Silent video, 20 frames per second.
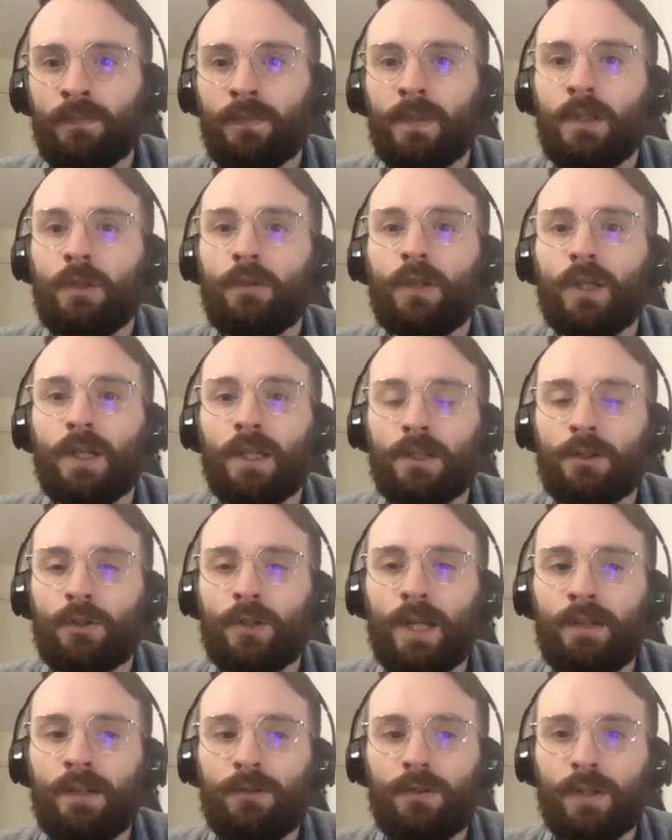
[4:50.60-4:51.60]
You can
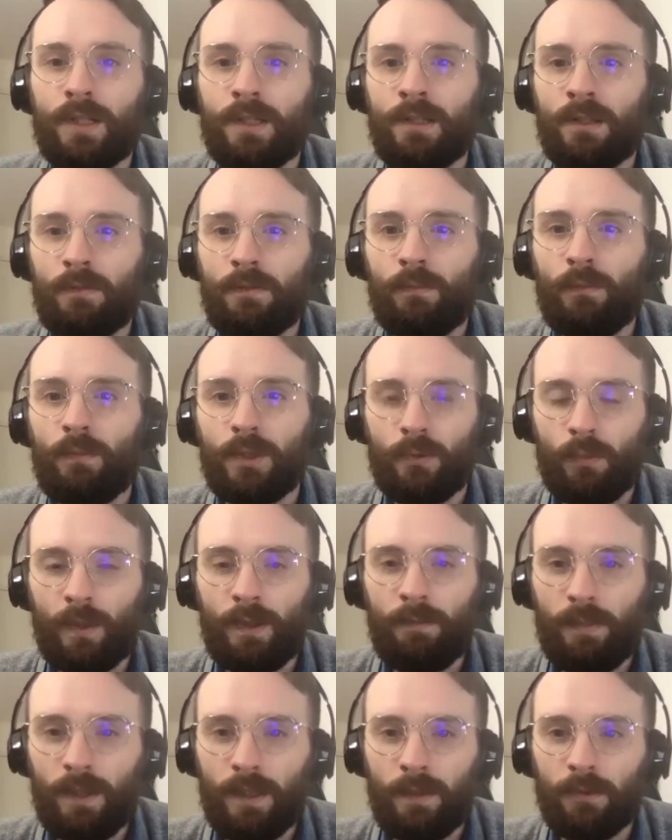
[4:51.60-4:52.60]
exchange this
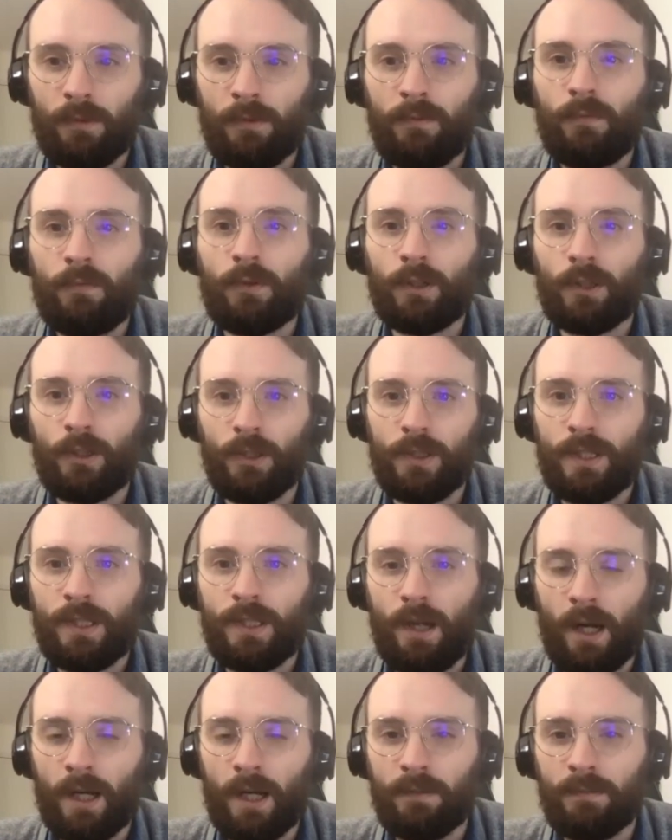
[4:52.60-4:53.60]
between people for goods
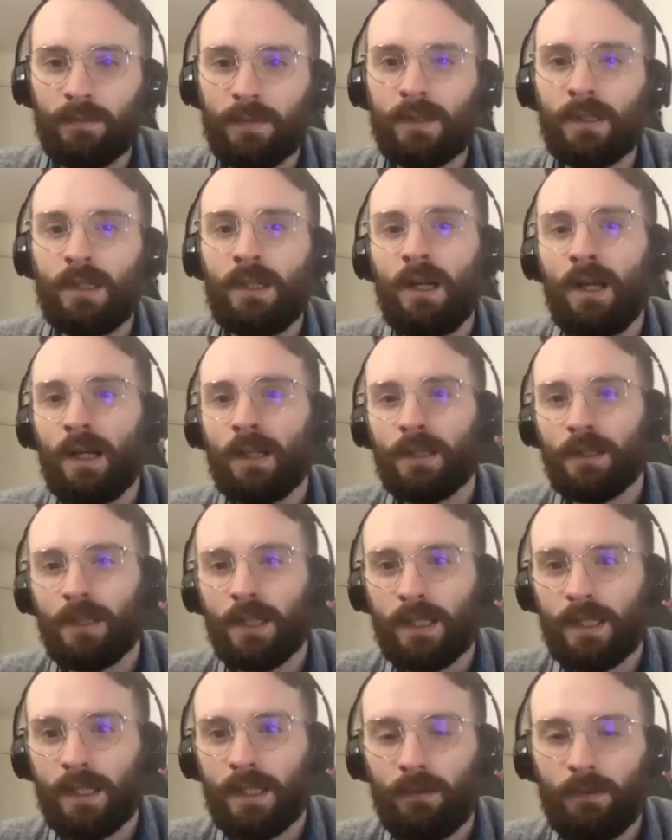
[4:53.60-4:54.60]
and items. And then they
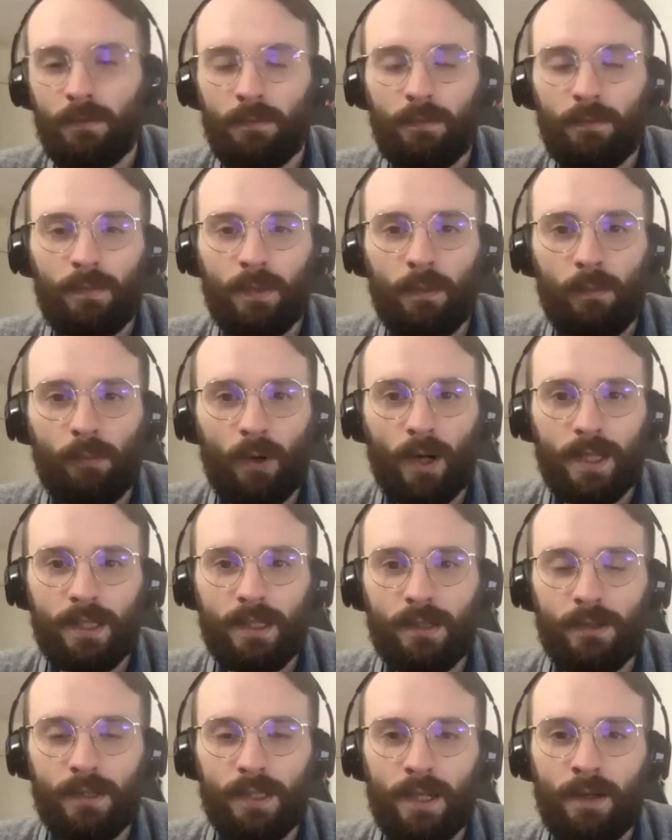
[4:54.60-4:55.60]
said the
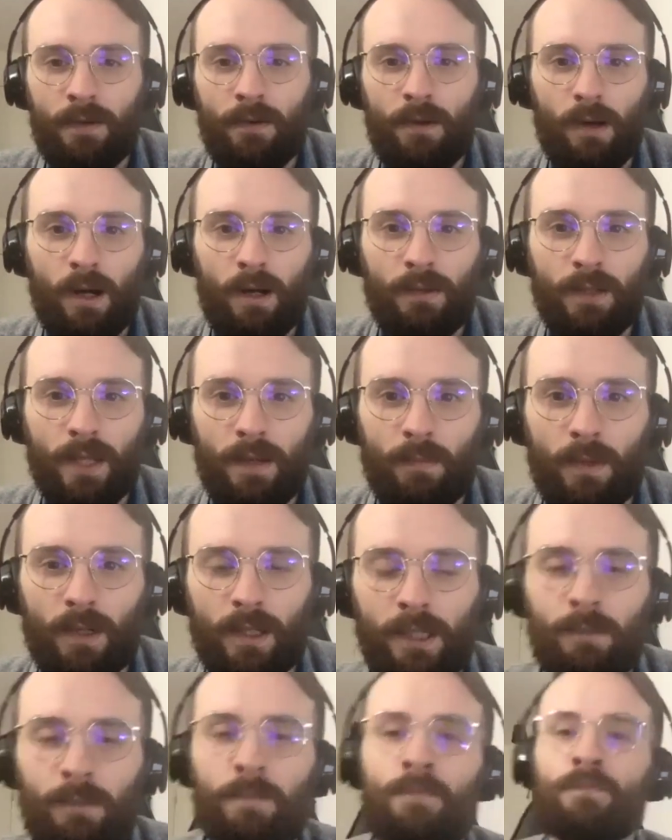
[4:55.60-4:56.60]
prices are set on that
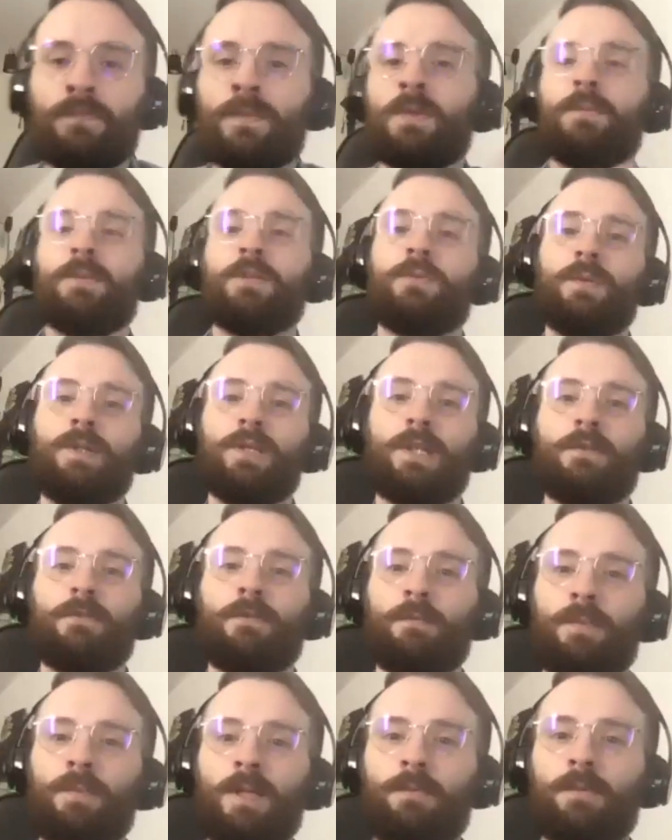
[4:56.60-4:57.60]
money between the
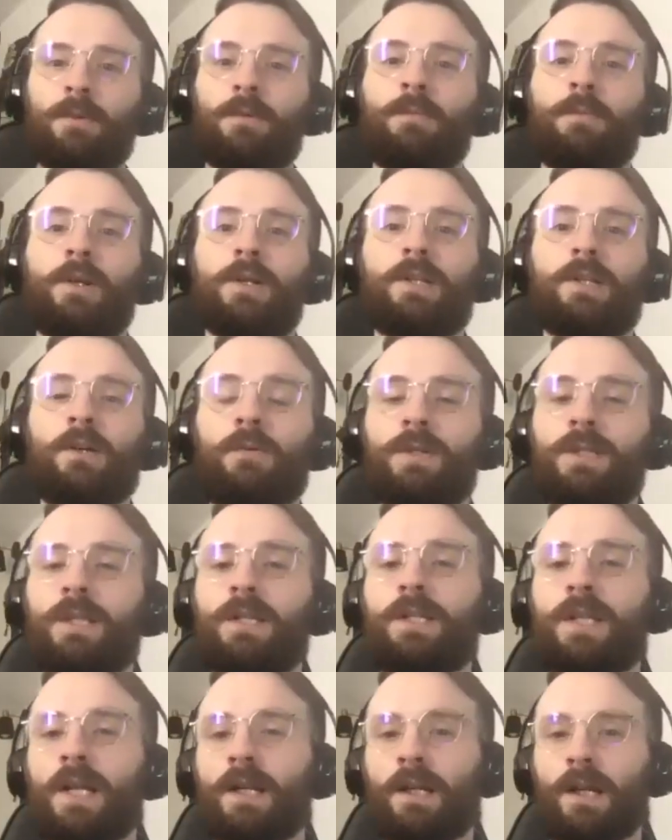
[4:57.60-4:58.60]
different people, but it's always a
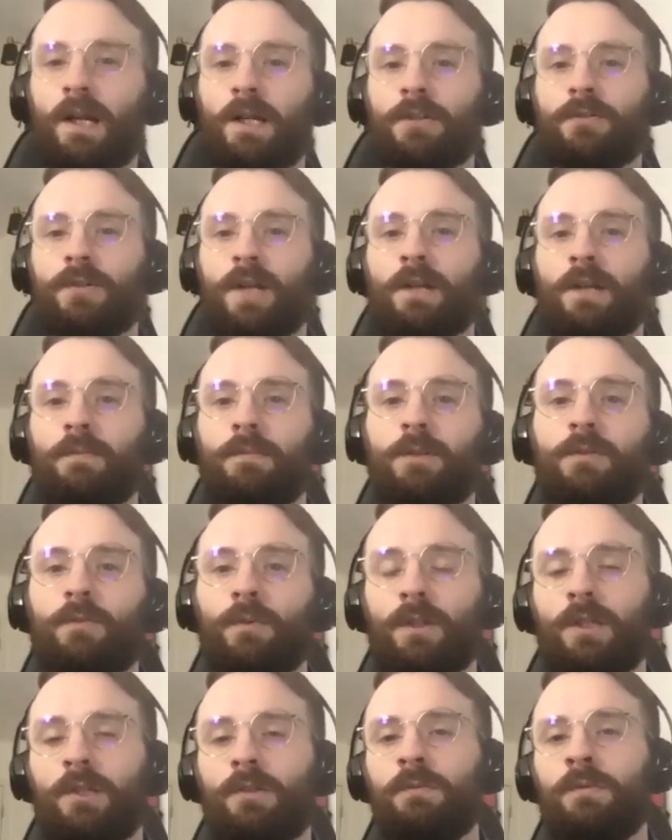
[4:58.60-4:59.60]
debt contract
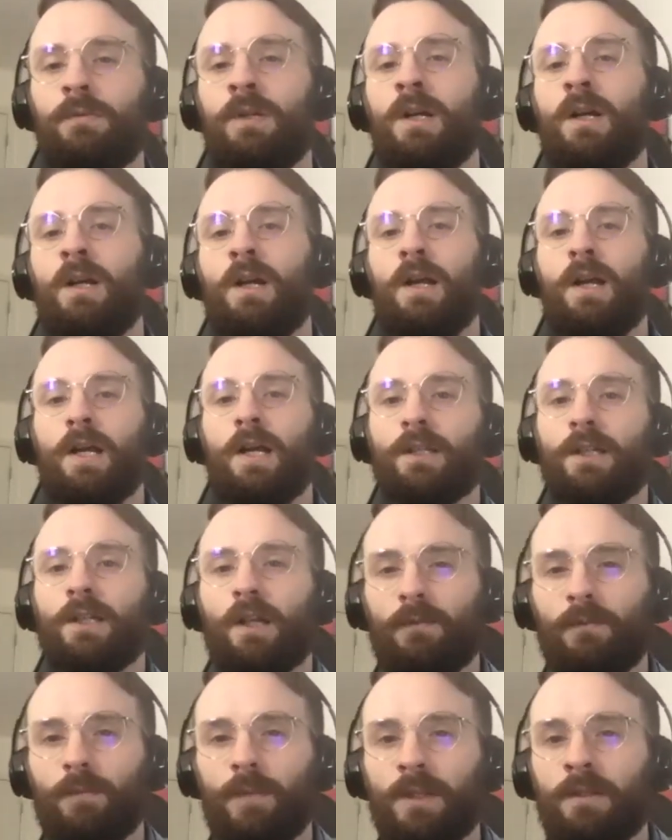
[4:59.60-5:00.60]
between you in the
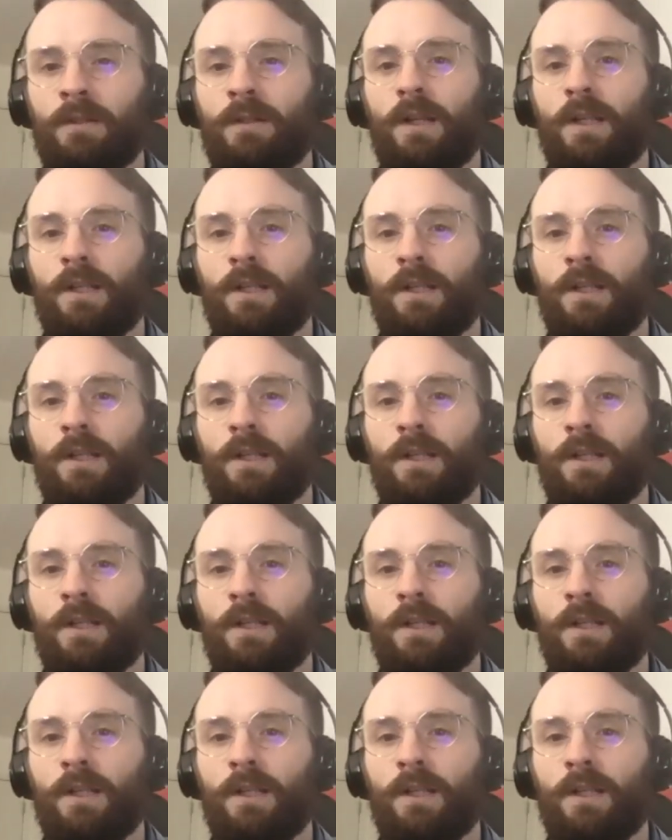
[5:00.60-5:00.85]
government.